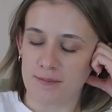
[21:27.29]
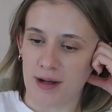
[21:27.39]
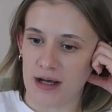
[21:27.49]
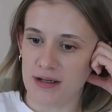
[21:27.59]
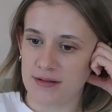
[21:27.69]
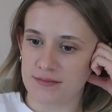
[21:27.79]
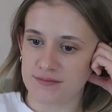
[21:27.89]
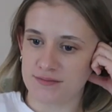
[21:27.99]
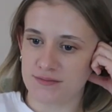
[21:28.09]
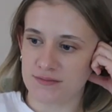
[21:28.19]
But
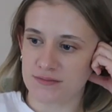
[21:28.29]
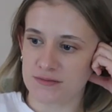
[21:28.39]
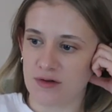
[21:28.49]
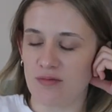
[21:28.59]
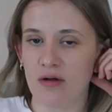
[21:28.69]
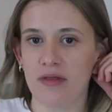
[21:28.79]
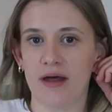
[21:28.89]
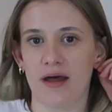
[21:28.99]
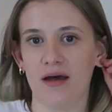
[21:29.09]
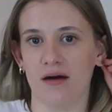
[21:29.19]
what the
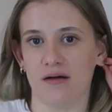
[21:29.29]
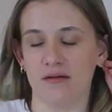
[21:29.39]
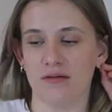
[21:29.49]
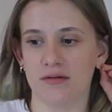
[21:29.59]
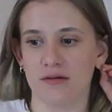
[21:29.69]
hell?